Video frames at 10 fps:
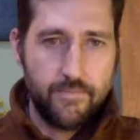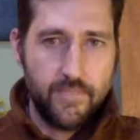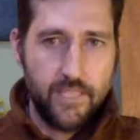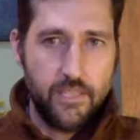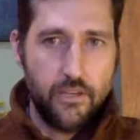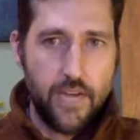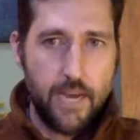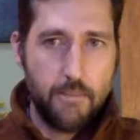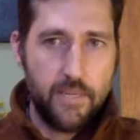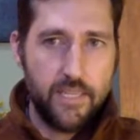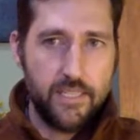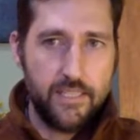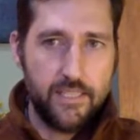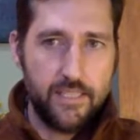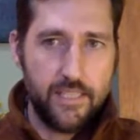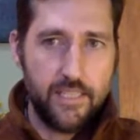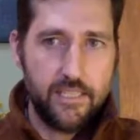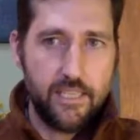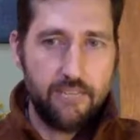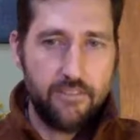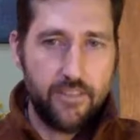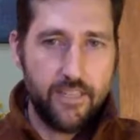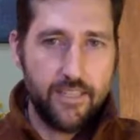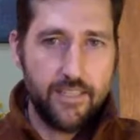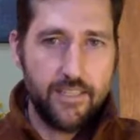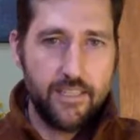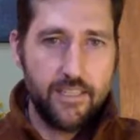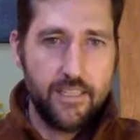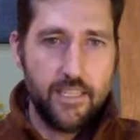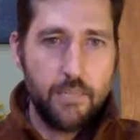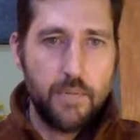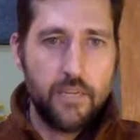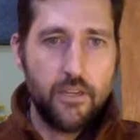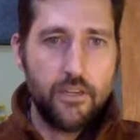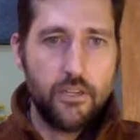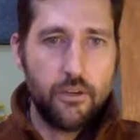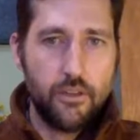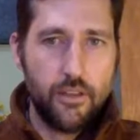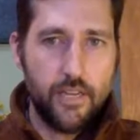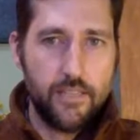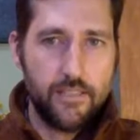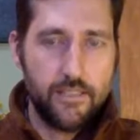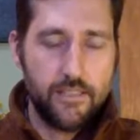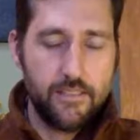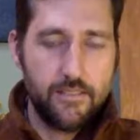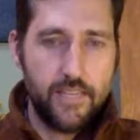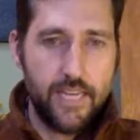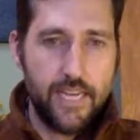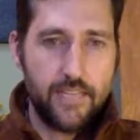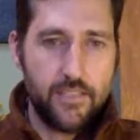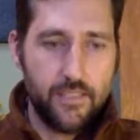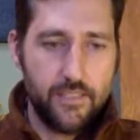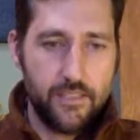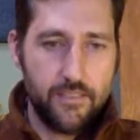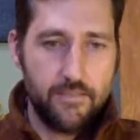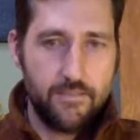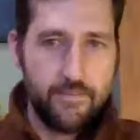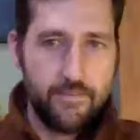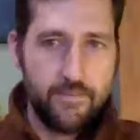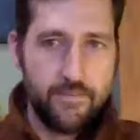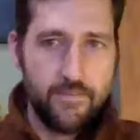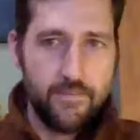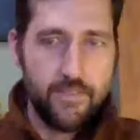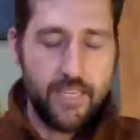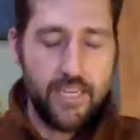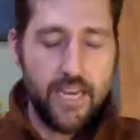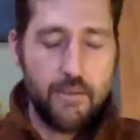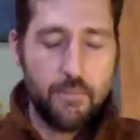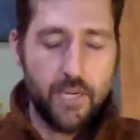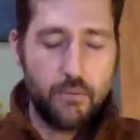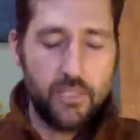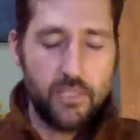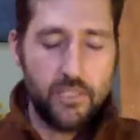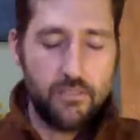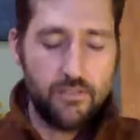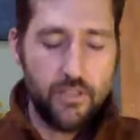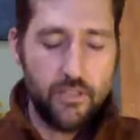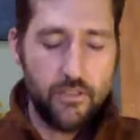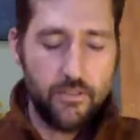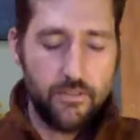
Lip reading: And your happiness and suffering depend on your thoughts and actions, not my wishes for you.